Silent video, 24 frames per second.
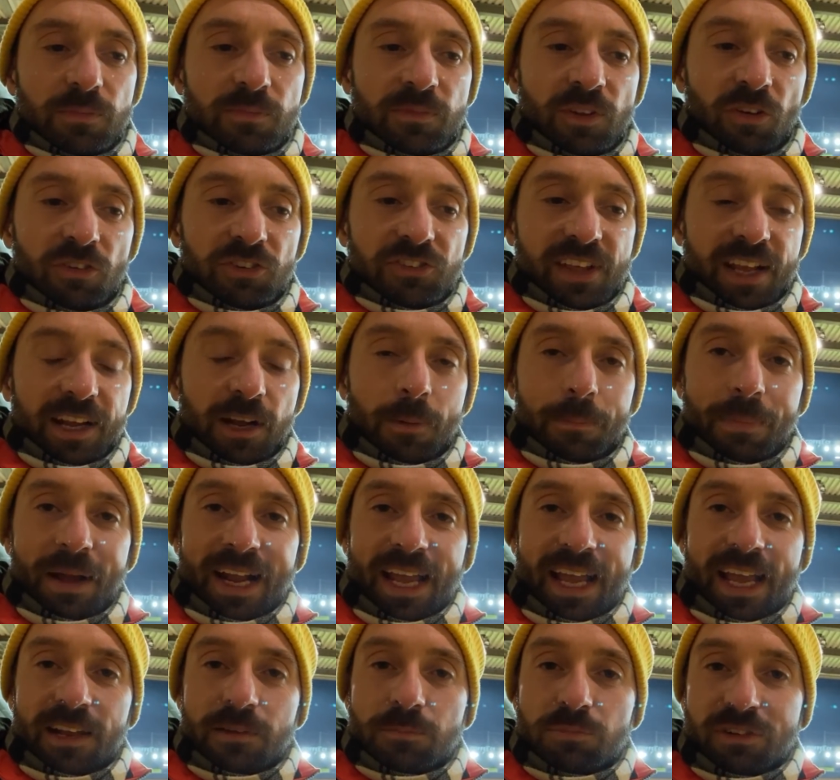then got back
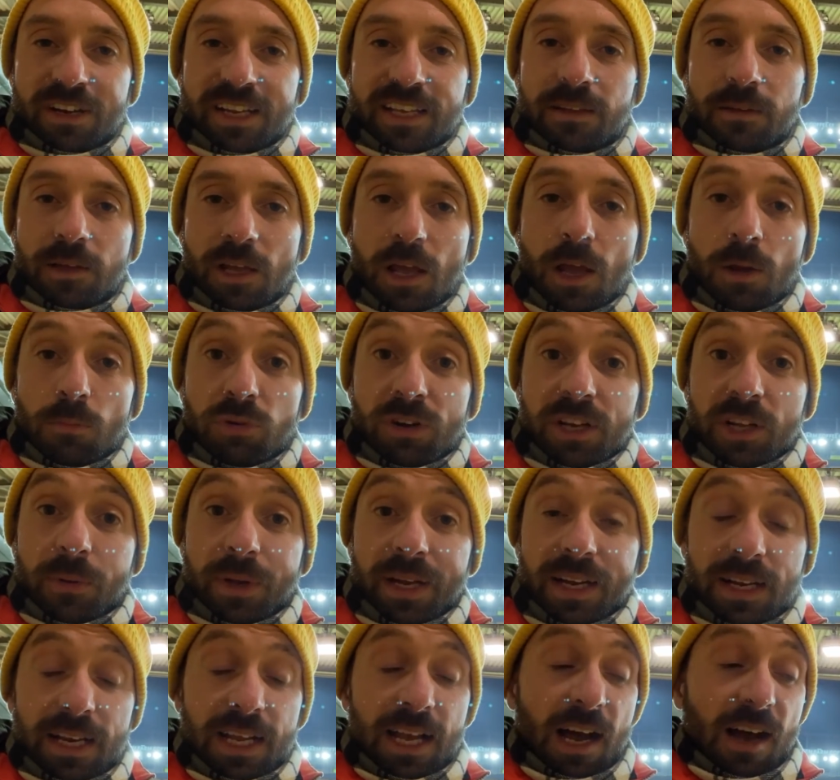ahead pretty
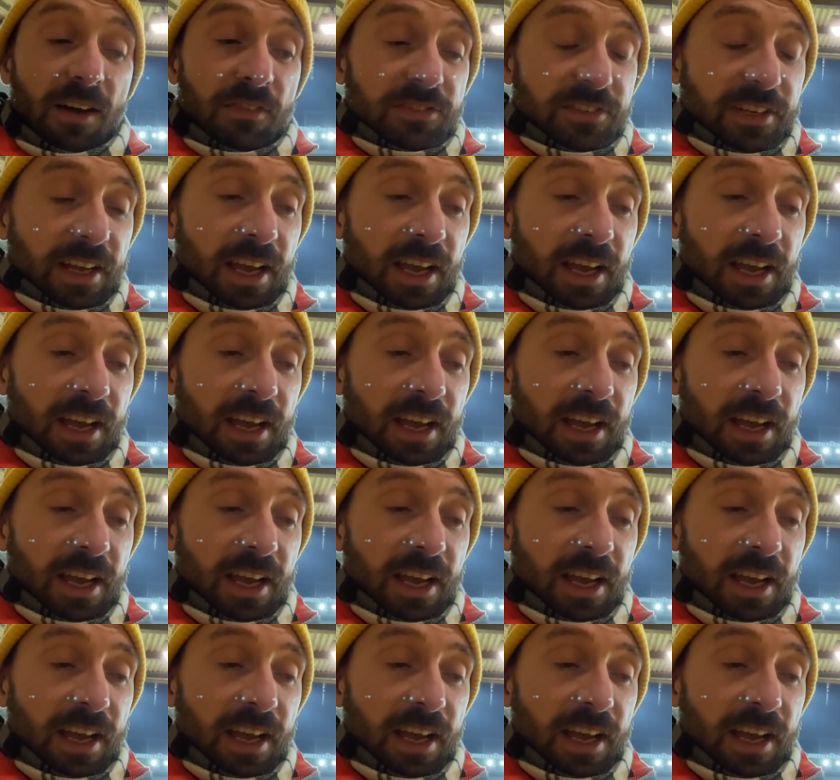quickly after.